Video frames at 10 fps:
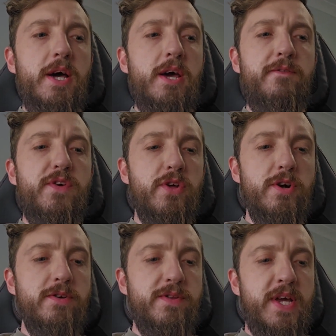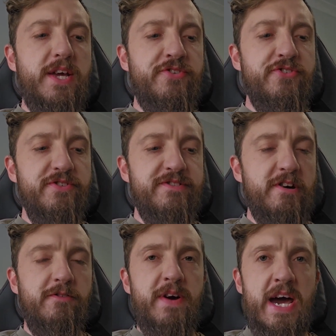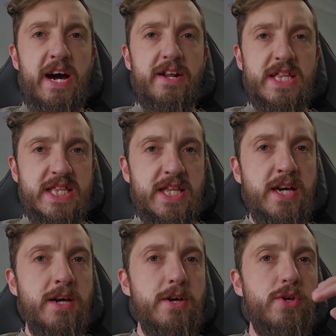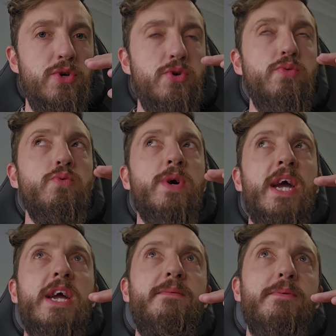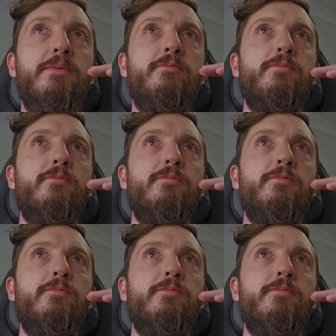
if you don't teach yourself how to think, you will keep